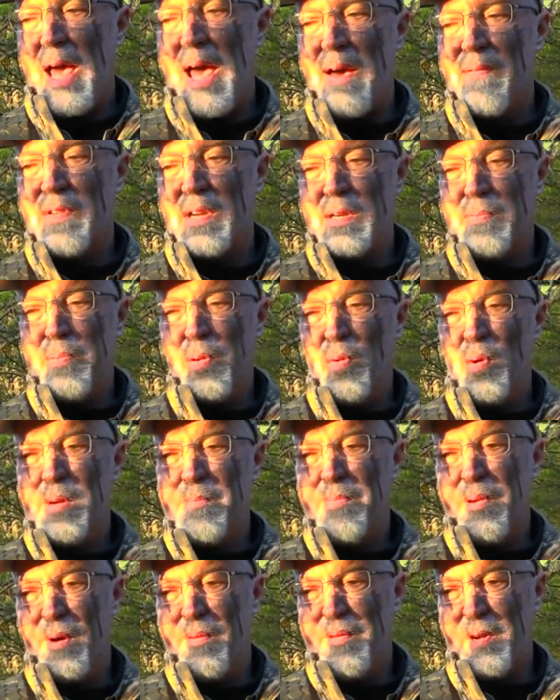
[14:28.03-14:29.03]
Havoc
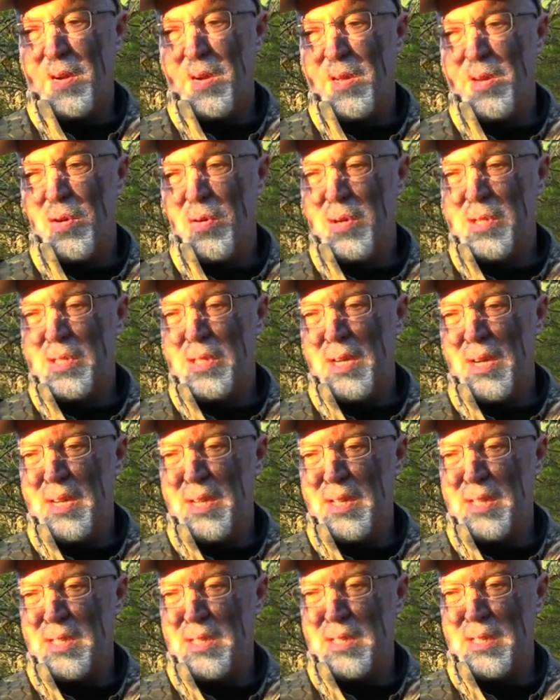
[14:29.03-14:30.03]
deployed perfectly, it always
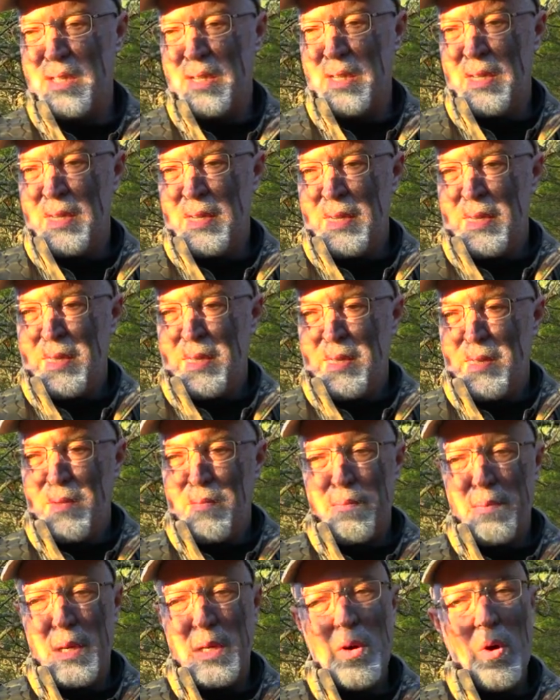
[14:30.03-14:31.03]
does. And
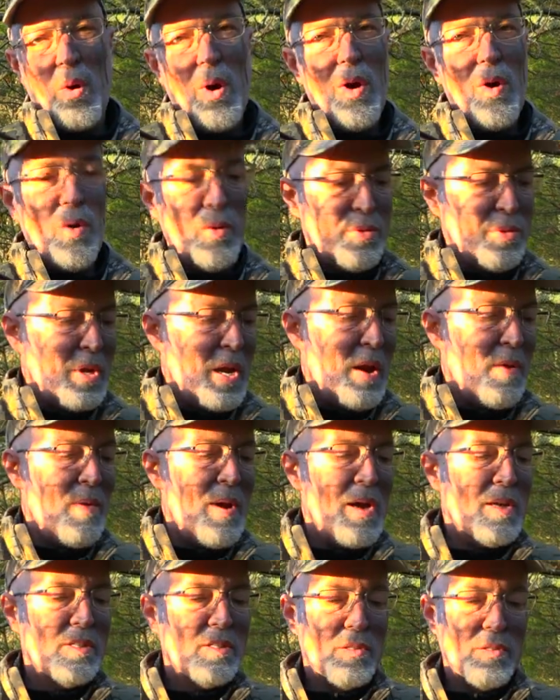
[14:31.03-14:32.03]
big old hole through that
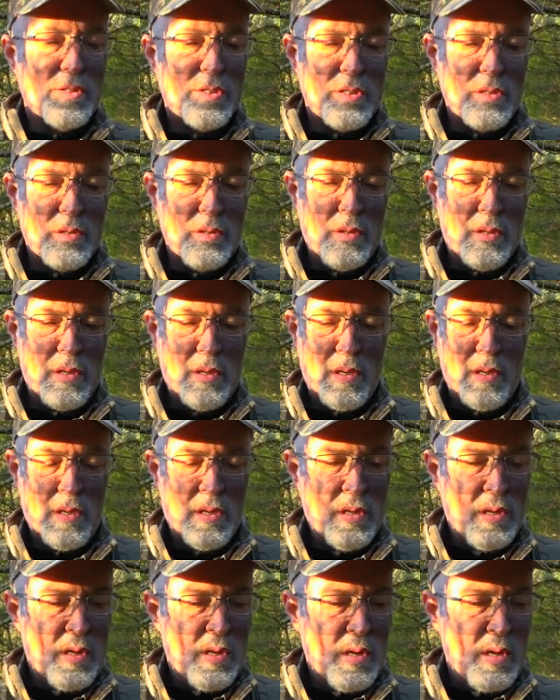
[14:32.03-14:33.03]
rascal, so
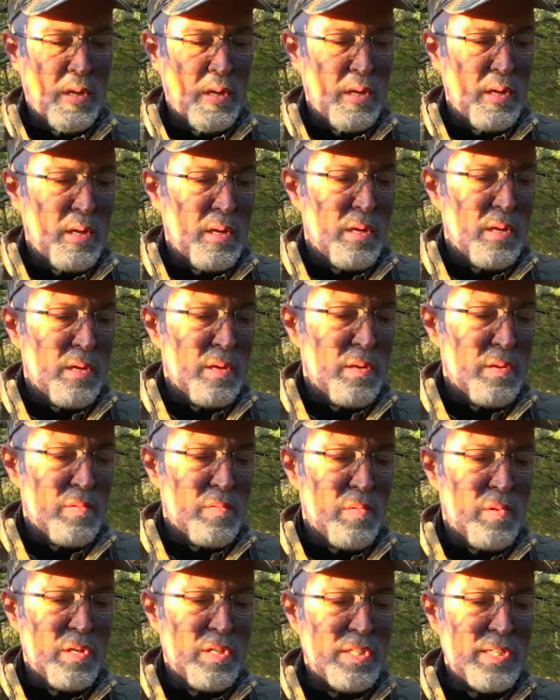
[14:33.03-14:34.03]

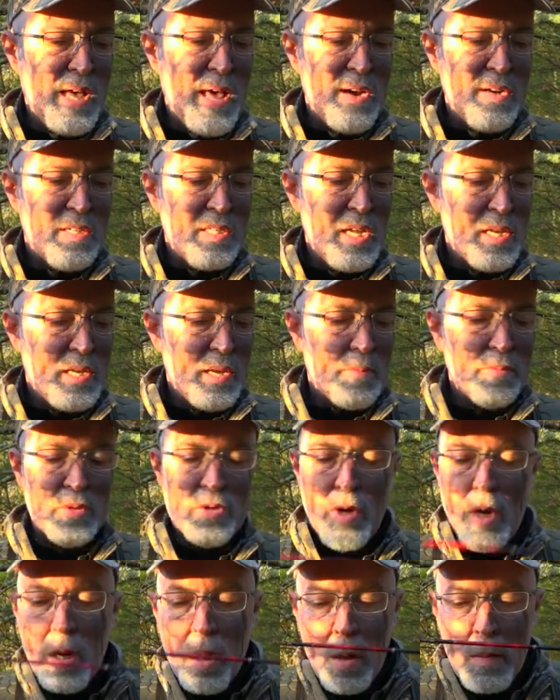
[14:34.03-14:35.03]
we're decided to take up
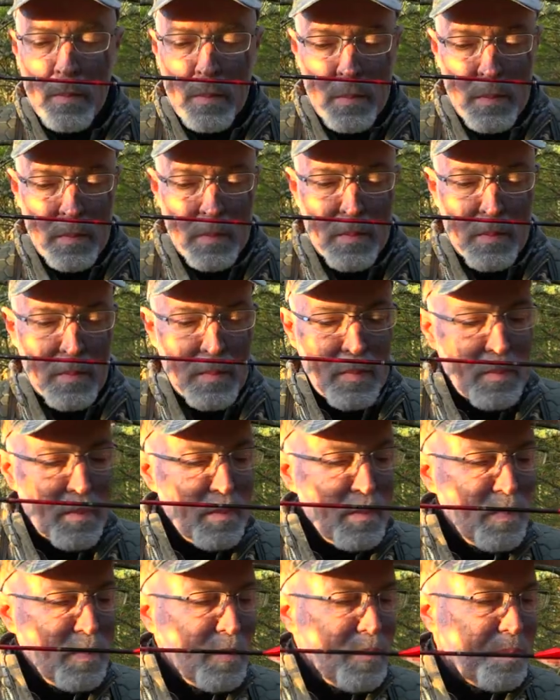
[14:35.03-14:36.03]
trail.
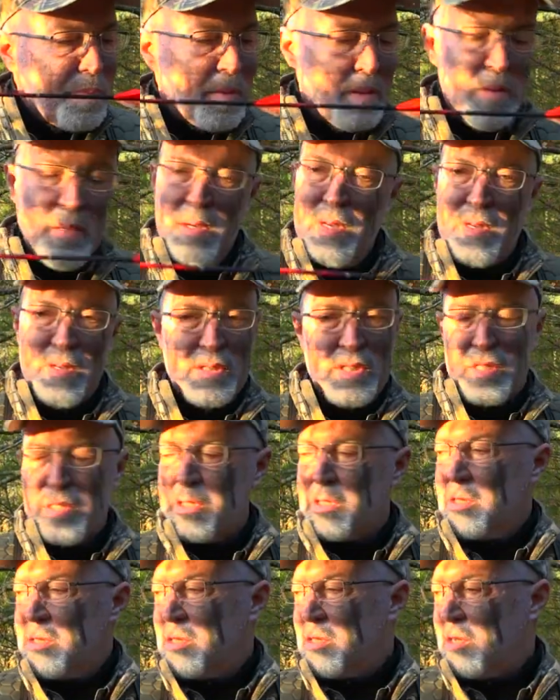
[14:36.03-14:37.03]
You know,
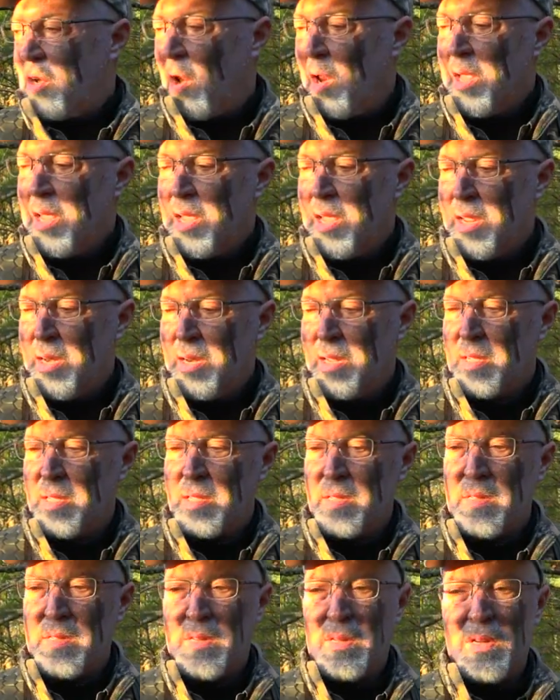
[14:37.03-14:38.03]
it's clean,
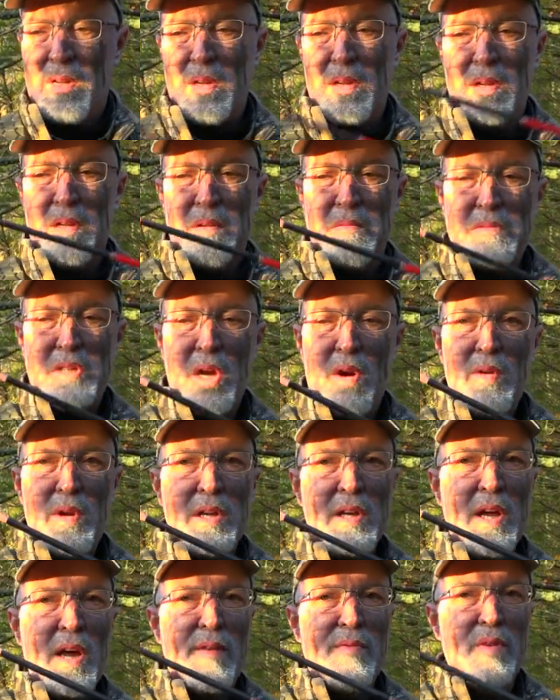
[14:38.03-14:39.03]

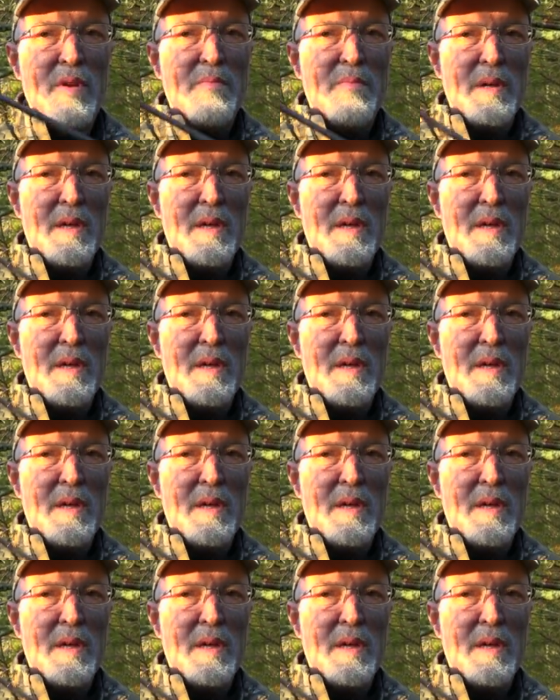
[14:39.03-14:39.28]
totally covered in